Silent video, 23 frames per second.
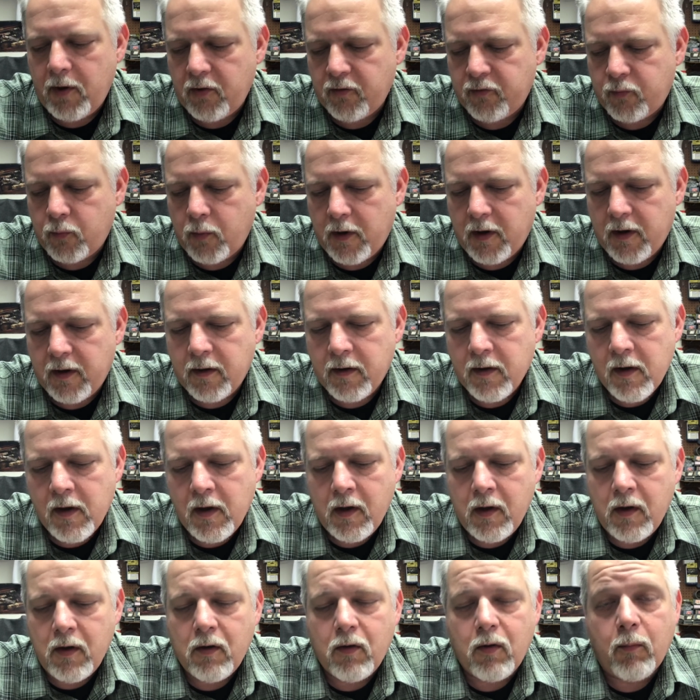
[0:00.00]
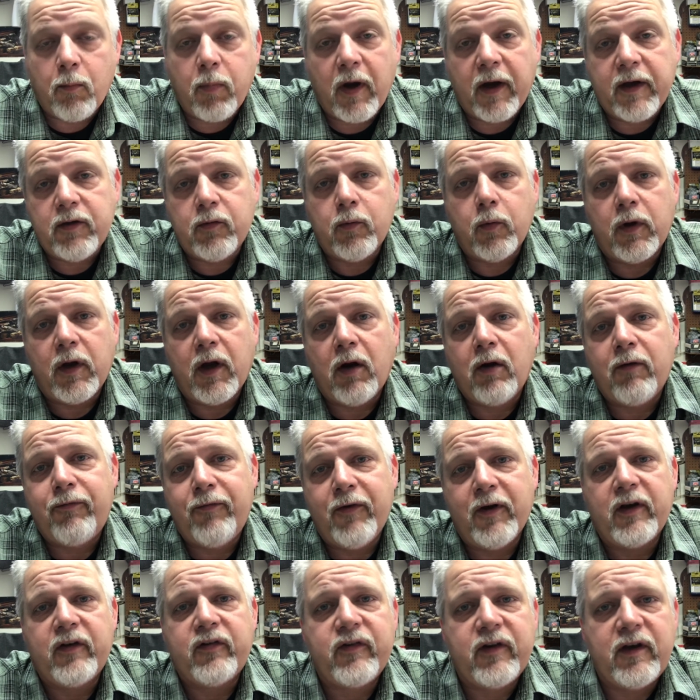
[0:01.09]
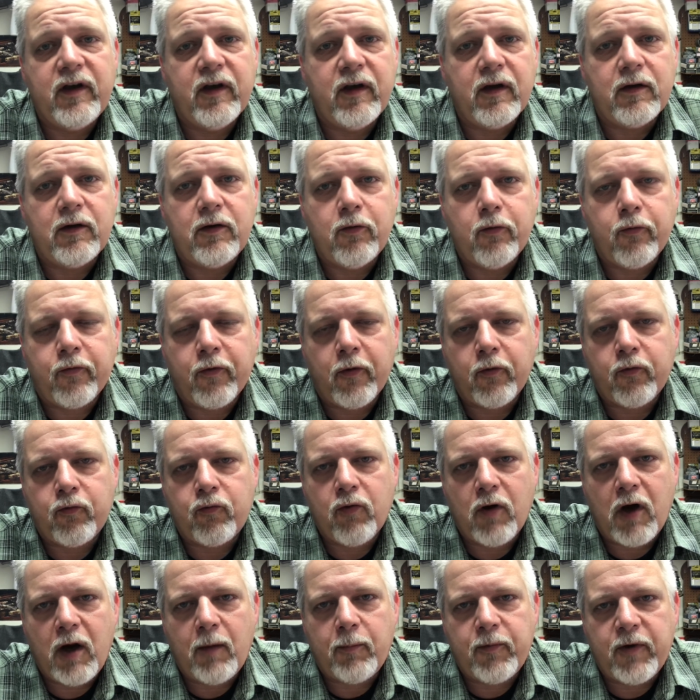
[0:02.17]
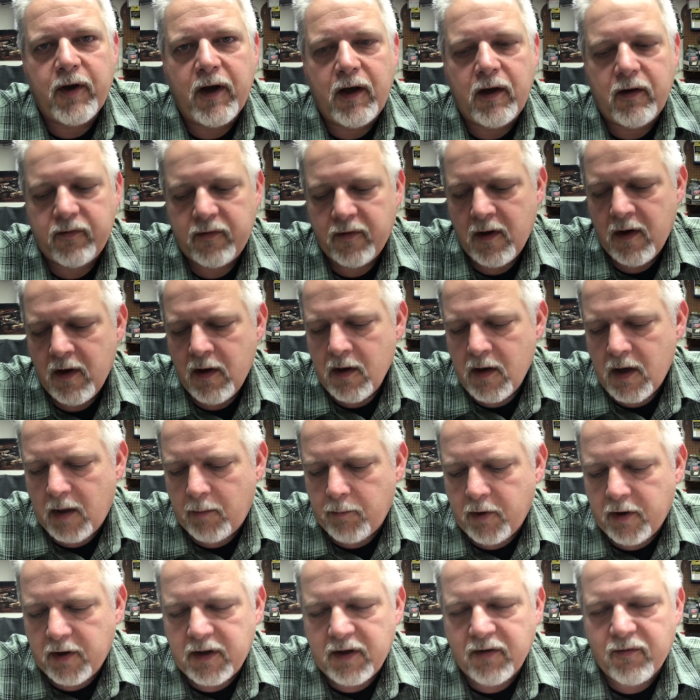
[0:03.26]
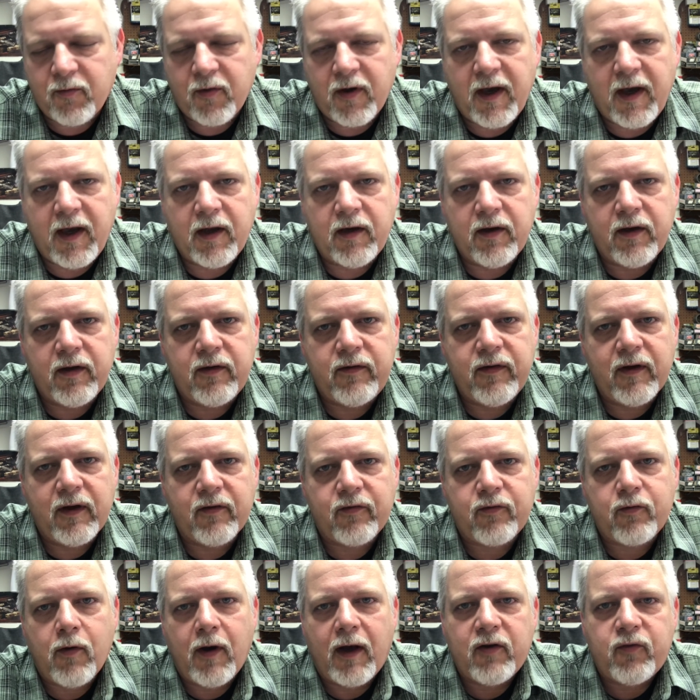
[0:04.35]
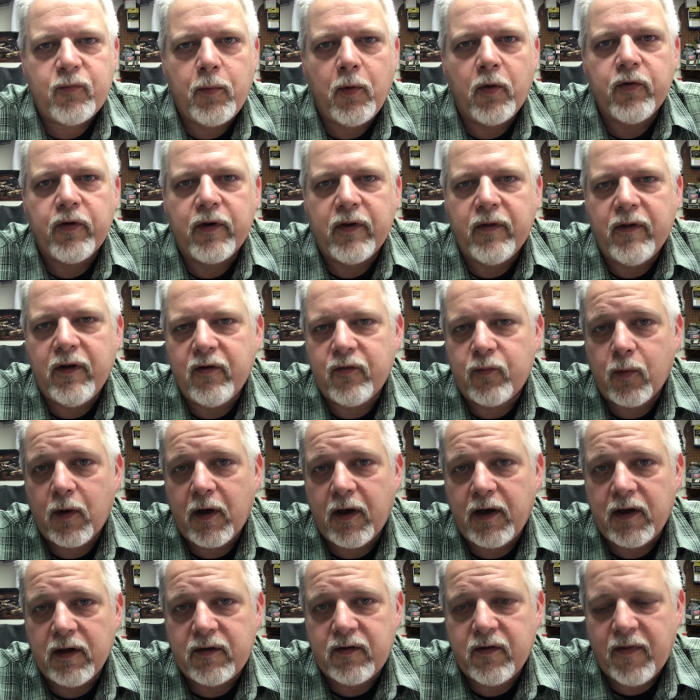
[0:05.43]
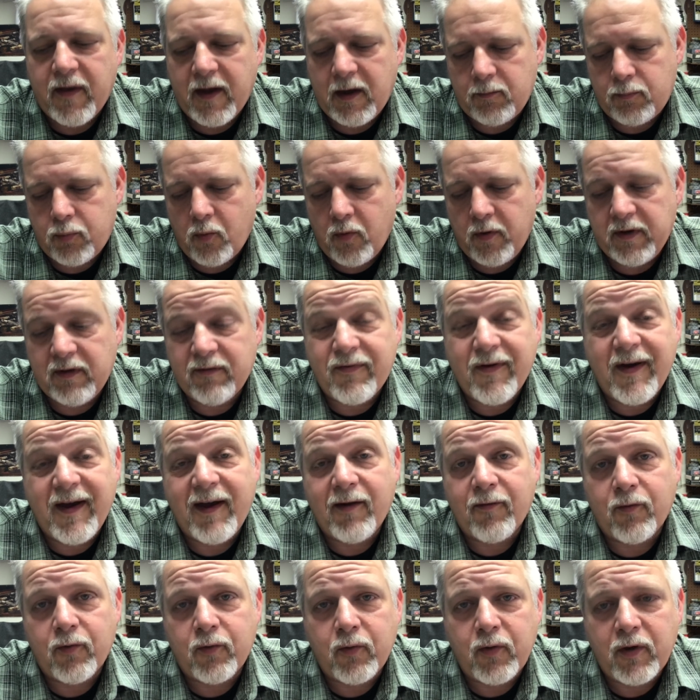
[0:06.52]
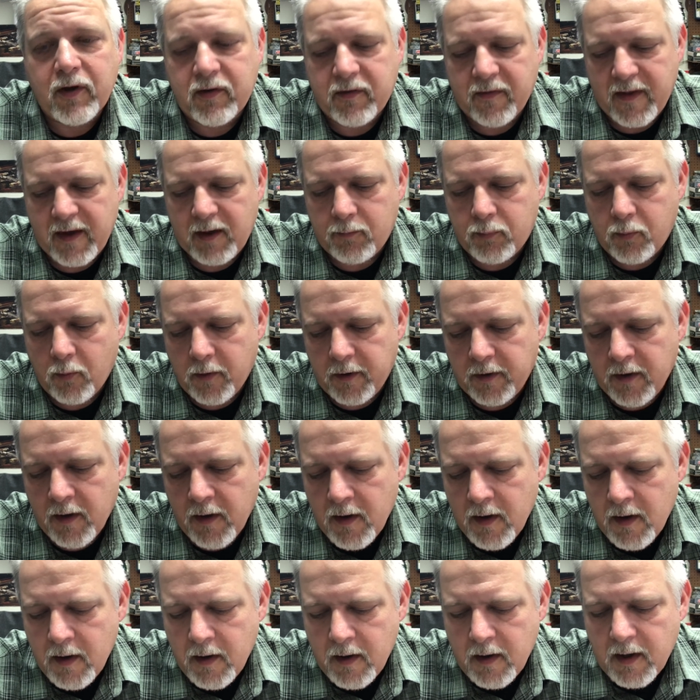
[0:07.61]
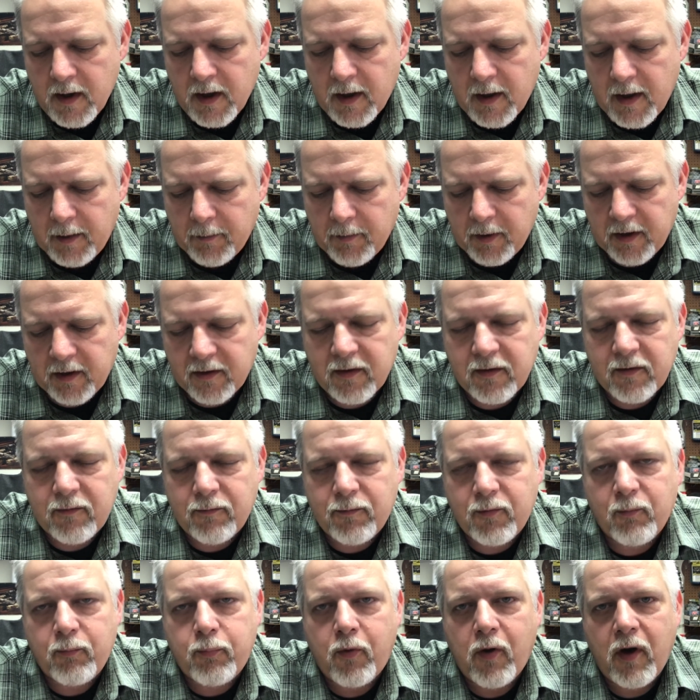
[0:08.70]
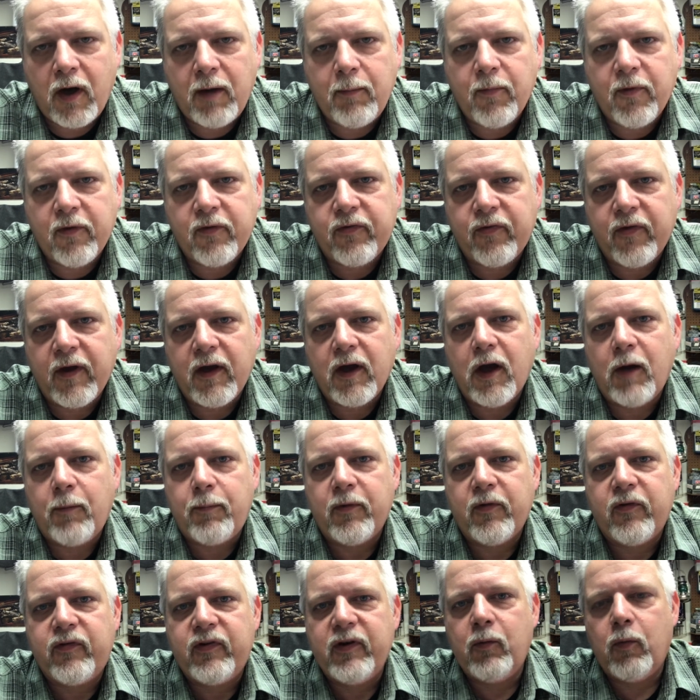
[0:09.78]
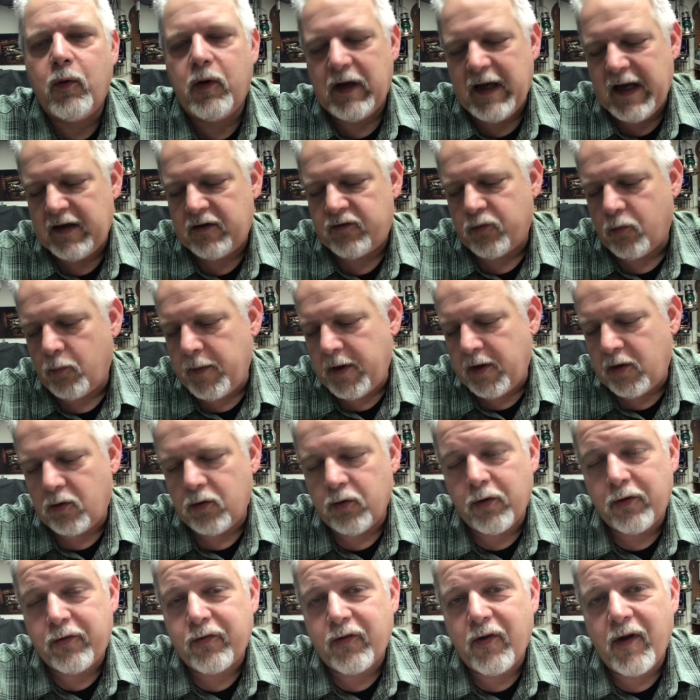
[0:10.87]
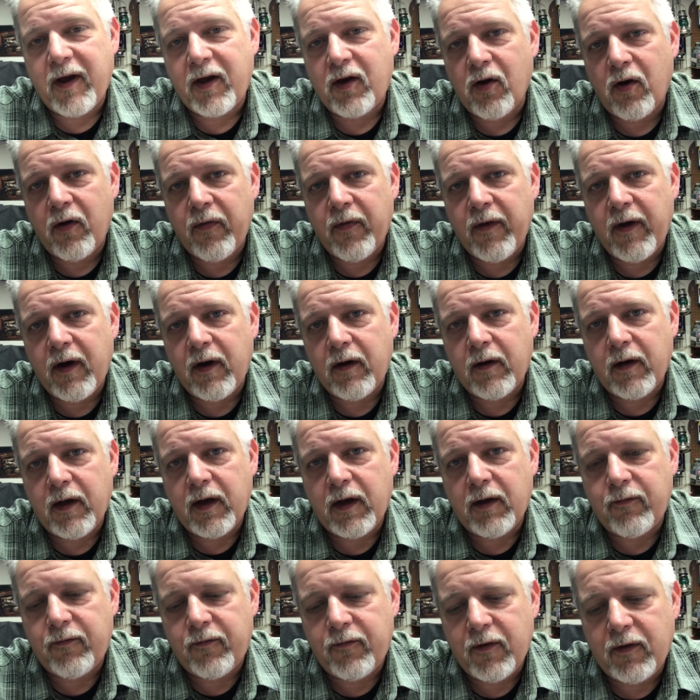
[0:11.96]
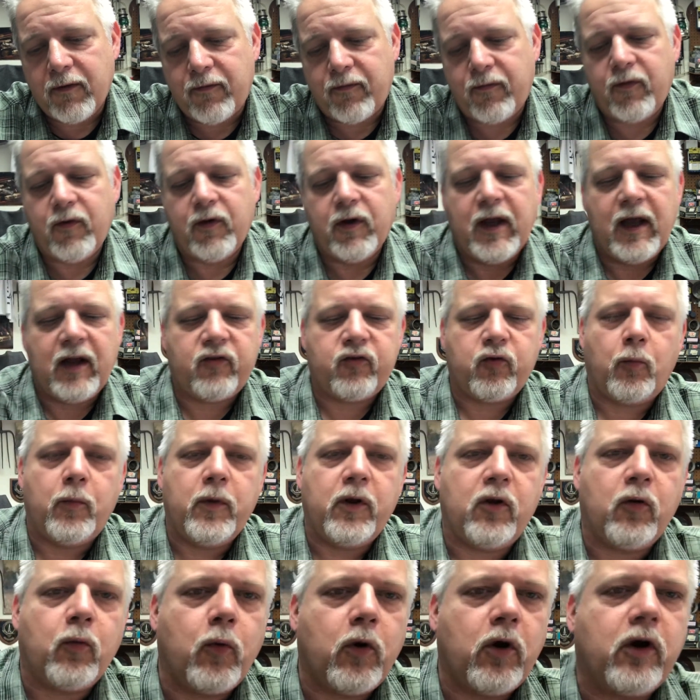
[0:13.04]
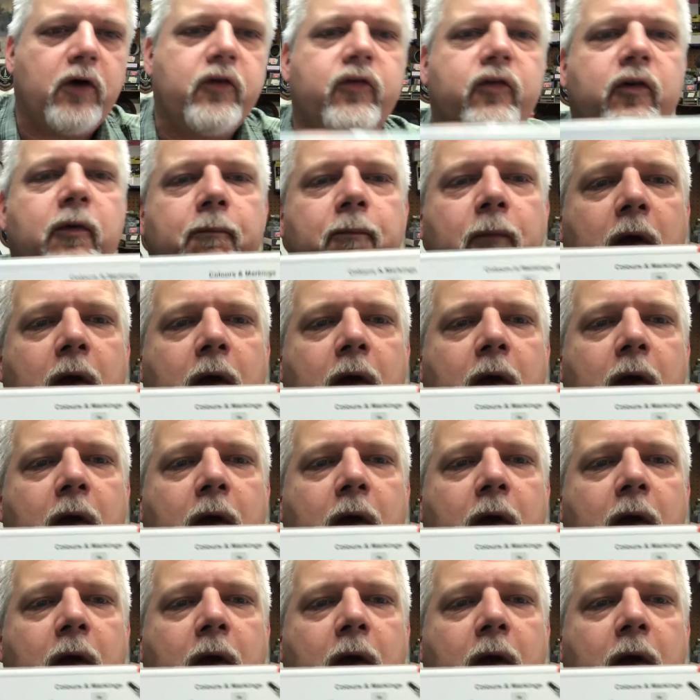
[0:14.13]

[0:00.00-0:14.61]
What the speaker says: elsewhere, or buy you an Airfix kit and use those drop tanks. I'm going to give a hand at scratch building these when I get to that point, if I ever do get to that point. I'm going to prime this thing up and see what natural metal looks like on there, and if the natural metal works,